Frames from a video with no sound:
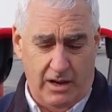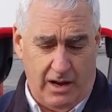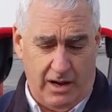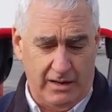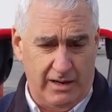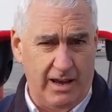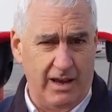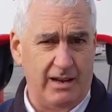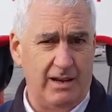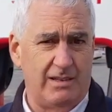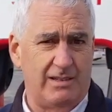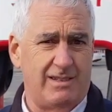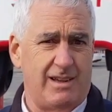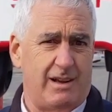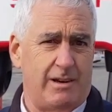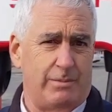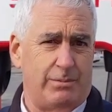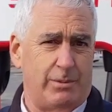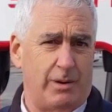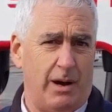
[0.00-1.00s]
Again, it's
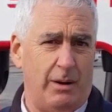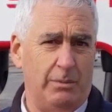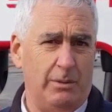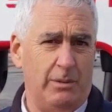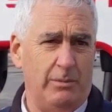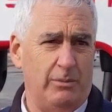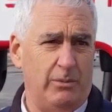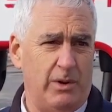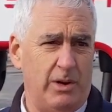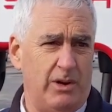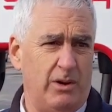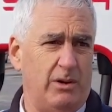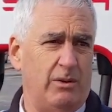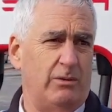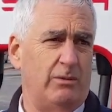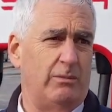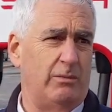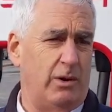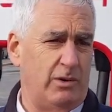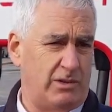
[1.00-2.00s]
not a problem. We
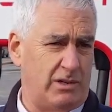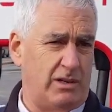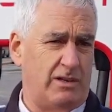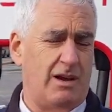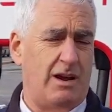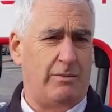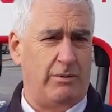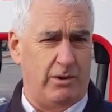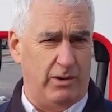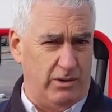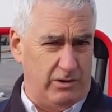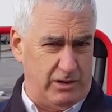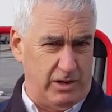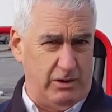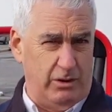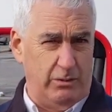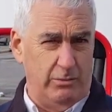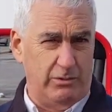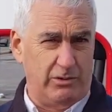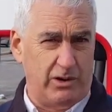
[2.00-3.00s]
don't, most of the time we're
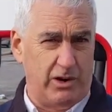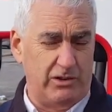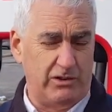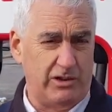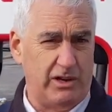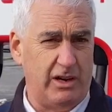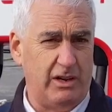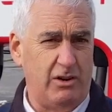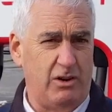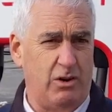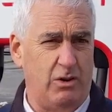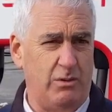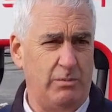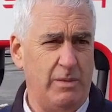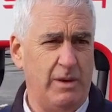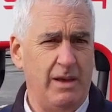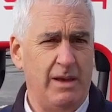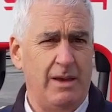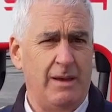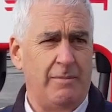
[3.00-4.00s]
using home charging at home.